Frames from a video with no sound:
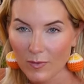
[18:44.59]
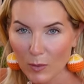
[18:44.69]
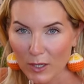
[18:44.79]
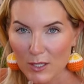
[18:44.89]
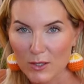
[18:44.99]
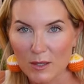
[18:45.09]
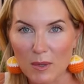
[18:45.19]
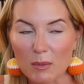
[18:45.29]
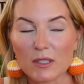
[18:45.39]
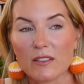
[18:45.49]
Okay. Some
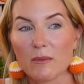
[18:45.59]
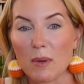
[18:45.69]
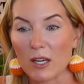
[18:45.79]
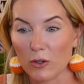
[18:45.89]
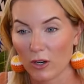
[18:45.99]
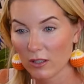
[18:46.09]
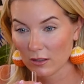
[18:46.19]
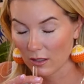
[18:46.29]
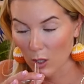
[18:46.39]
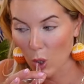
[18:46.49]
people live in pain
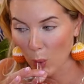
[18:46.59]
chronically.